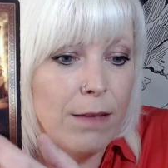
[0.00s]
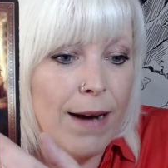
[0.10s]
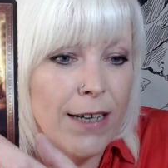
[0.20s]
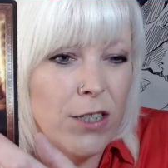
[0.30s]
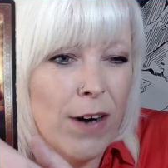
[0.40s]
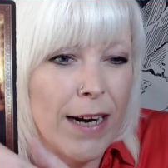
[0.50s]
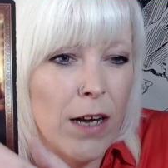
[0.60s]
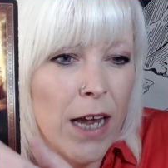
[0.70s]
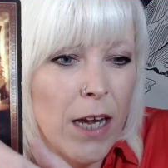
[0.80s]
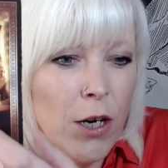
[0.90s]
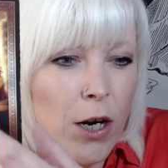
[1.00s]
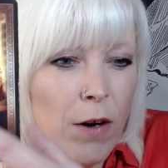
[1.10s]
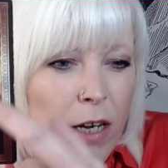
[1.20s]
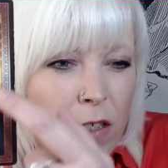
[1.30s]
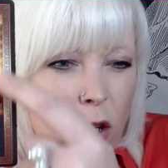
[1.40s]
They might try and, you know,
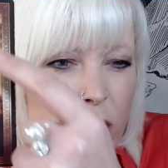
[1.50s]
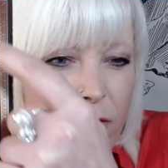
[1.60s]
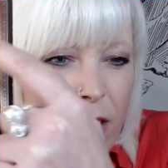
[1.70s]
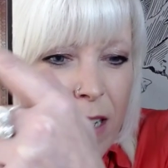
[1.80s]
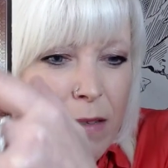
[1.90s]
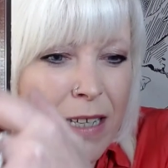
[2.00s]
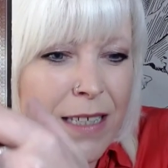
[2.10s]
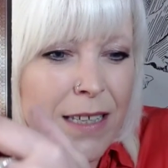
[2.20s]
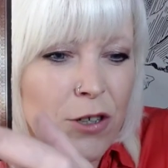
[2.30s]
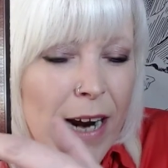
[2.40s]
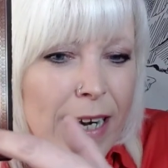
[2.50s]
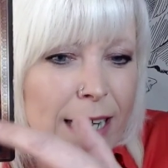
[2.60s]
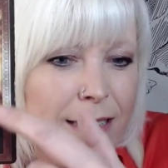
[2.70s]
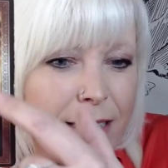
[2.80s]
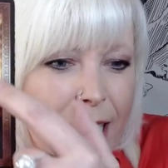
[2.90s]
sort of, this is trying to
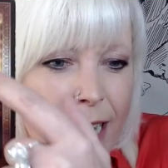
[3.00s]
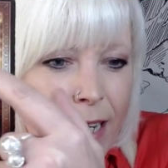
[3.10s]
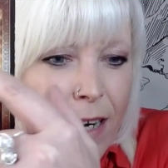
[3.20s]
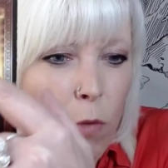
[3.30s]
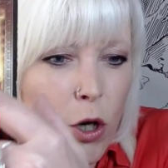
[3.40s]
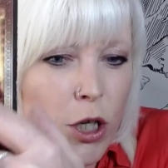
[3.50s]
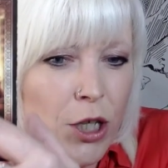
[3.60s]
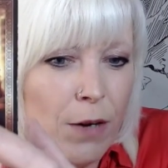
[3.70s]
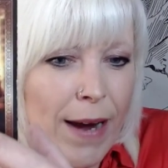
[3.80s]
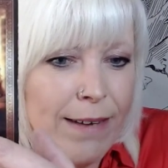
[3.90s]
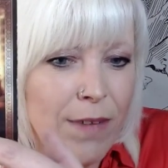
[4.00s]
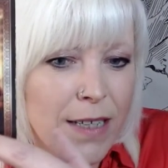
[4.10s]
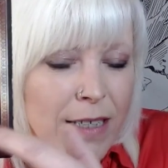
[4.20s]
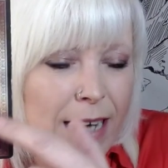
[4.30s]
get a stake in what you're doing, a